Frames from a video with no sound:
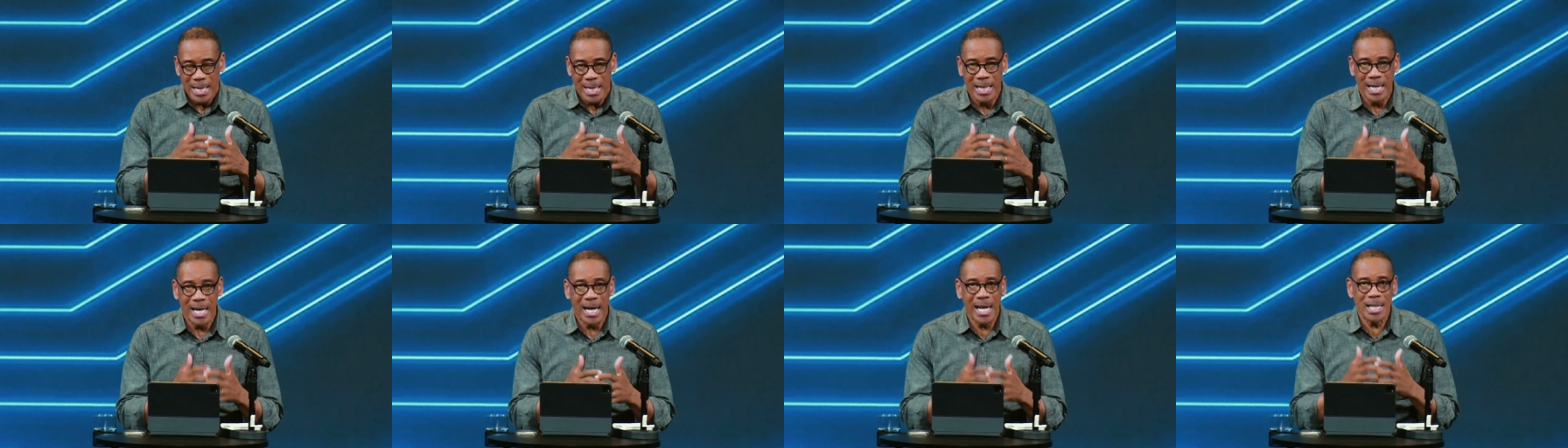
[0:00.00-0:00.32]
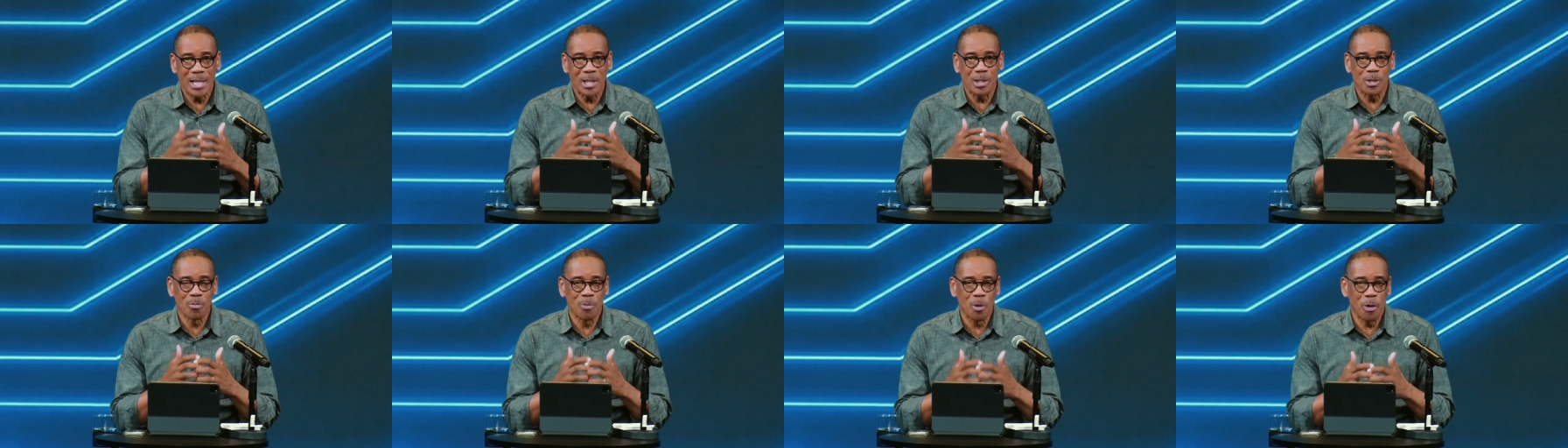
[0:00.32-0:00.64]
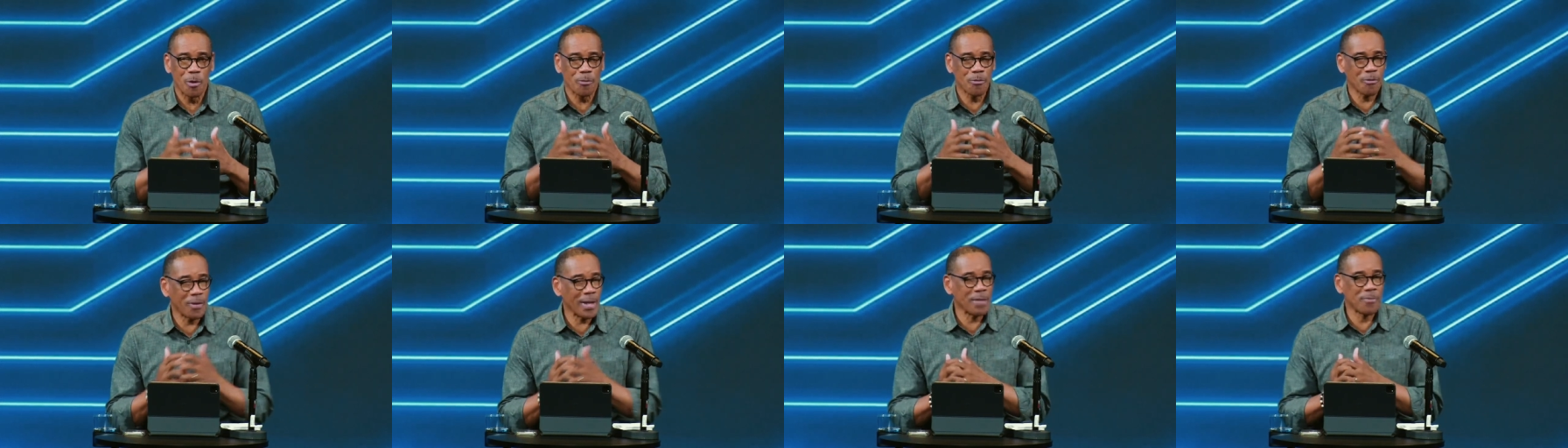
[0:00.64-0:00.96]
God is
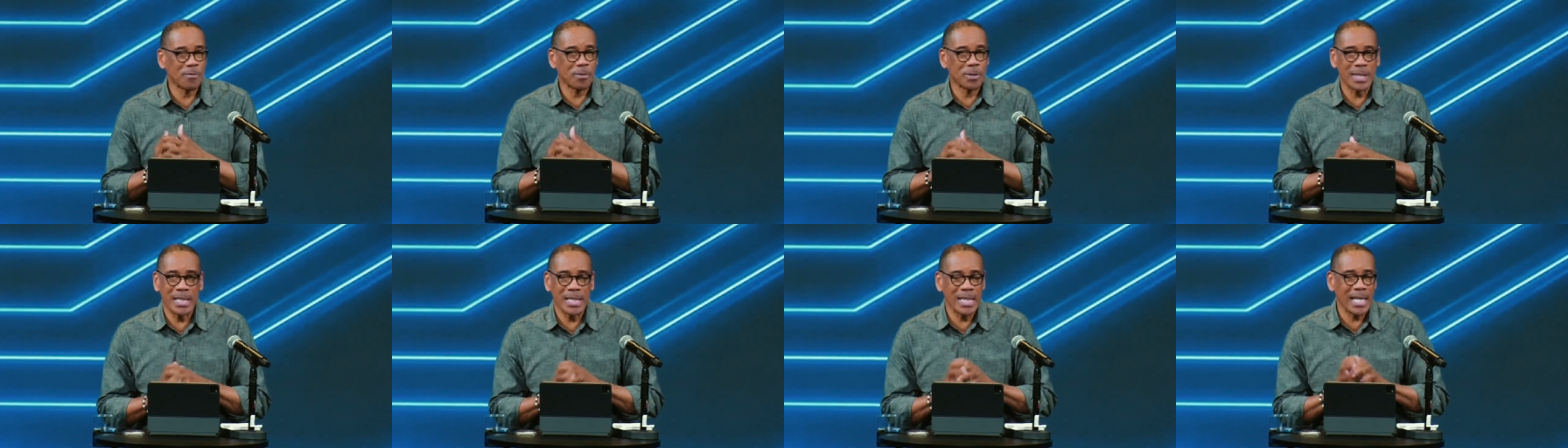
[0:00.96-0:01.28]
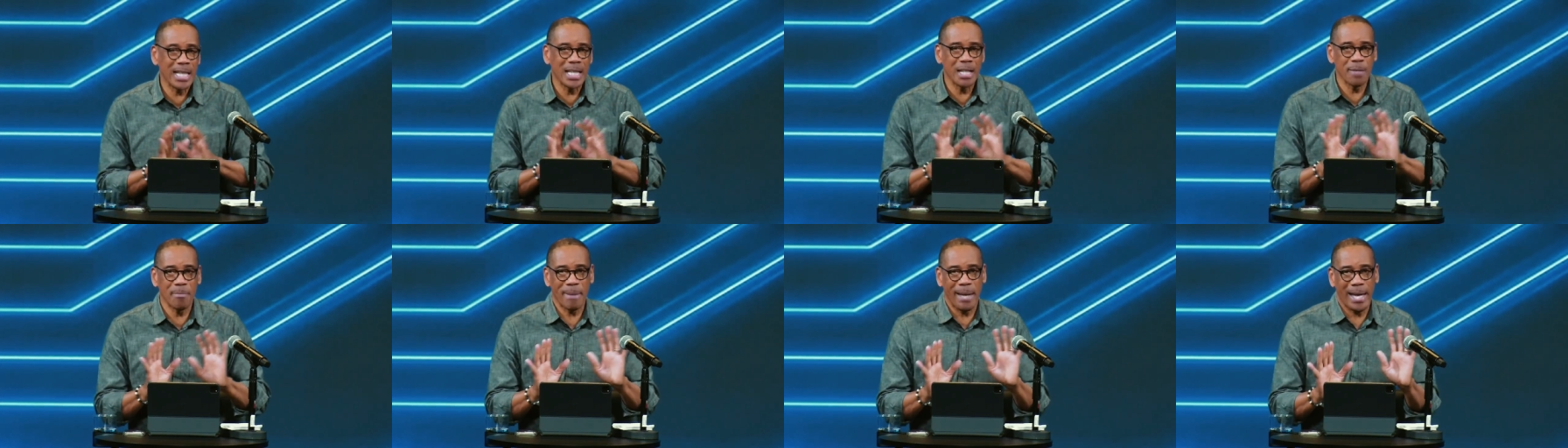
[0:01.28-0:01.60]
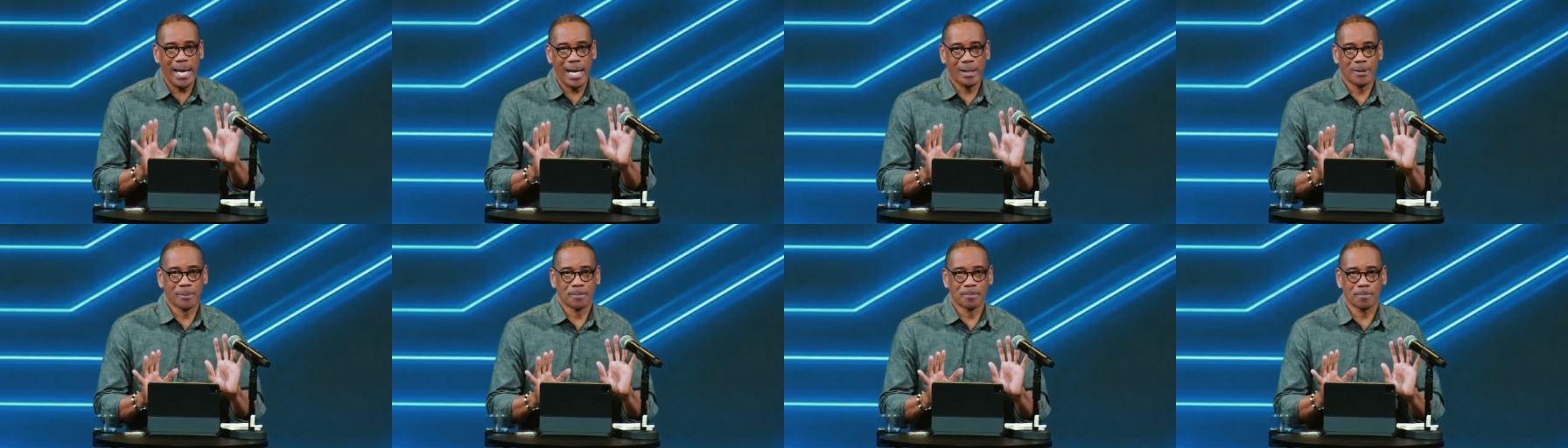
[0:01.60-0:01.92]
more faithful than any
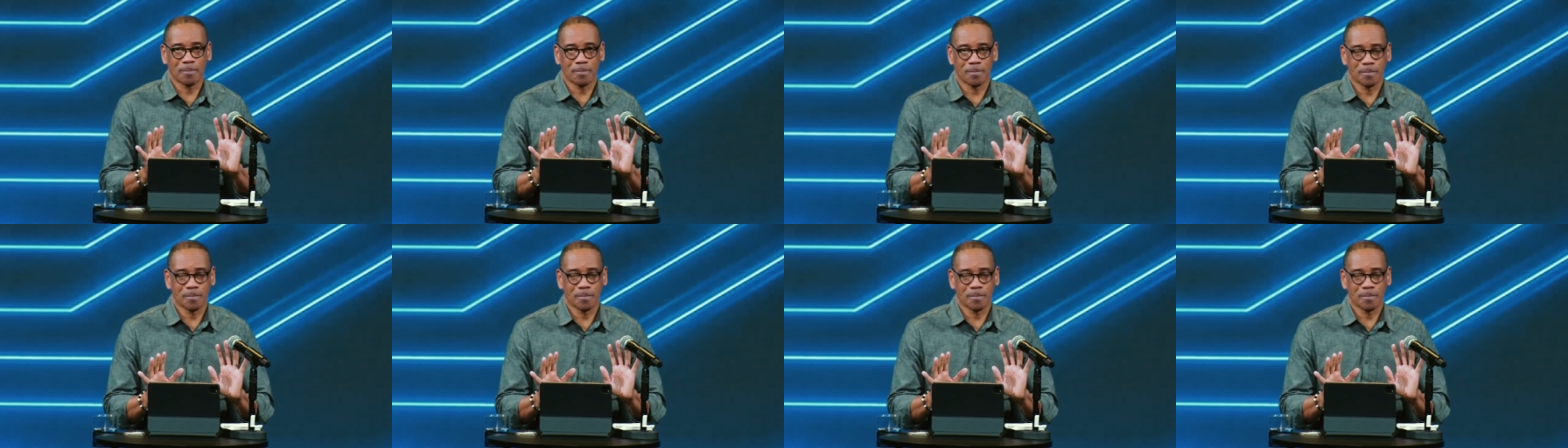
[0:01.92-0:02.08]
man.